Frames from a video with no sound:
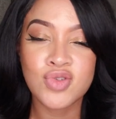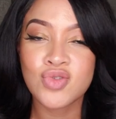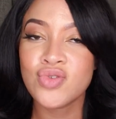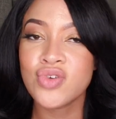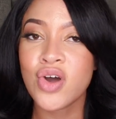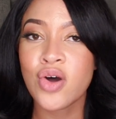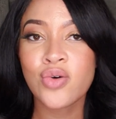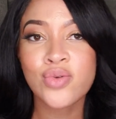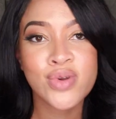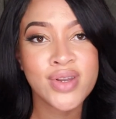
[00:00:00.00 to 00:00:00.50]
You
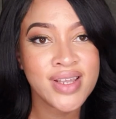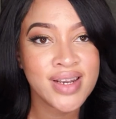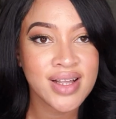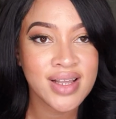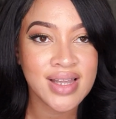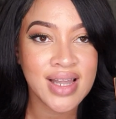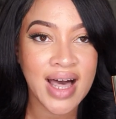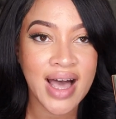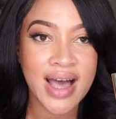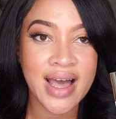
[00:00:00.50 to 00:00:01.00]
don't need a
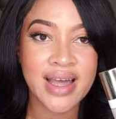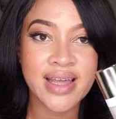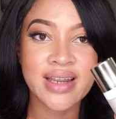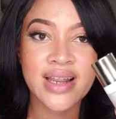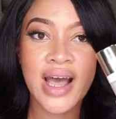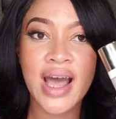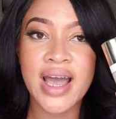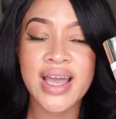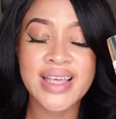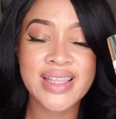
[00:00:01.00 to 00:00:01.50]
lot.
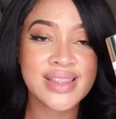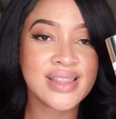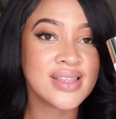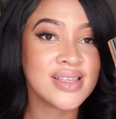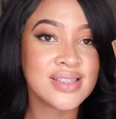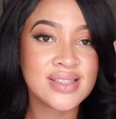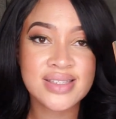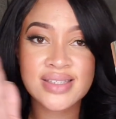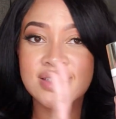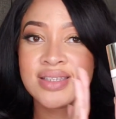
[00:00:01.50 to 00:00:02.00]

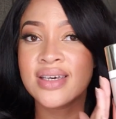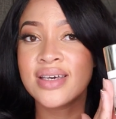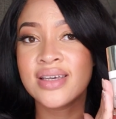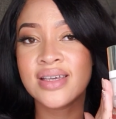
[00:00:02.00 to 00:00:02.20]
This,